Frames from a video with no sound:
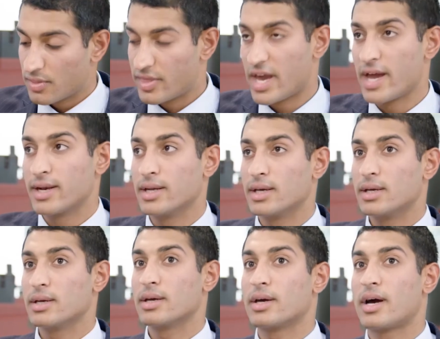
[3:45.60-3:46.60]
Then
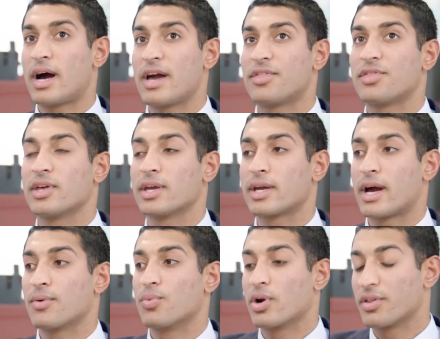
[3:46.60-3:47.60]
I think
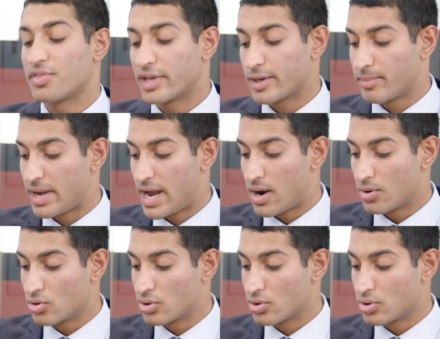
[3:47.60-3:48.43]
I'd want to think about,